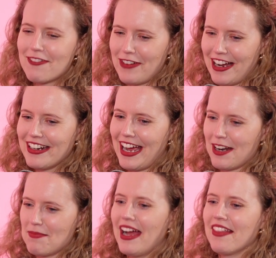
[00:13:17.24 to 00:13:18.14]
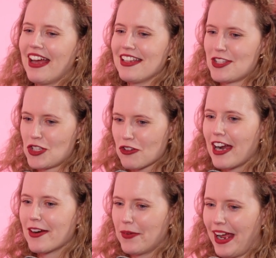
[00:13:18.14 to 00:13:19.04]
found out about that
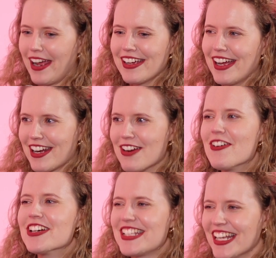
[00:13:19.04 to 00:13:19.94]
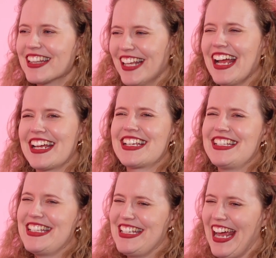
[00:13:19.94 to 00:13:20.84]
straight away and it wasn't like
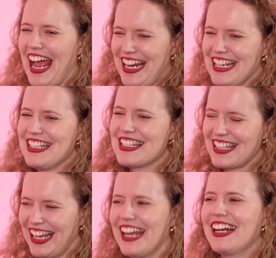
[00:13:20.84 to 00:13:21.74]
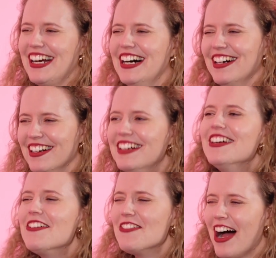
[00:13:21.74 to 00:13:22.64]
days later
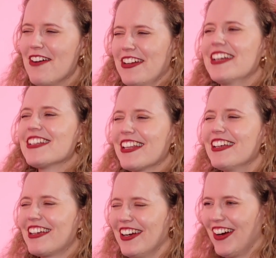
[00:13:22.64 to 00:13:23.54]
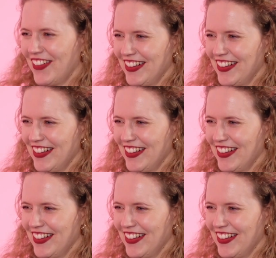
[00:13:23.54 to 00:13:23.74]
having to go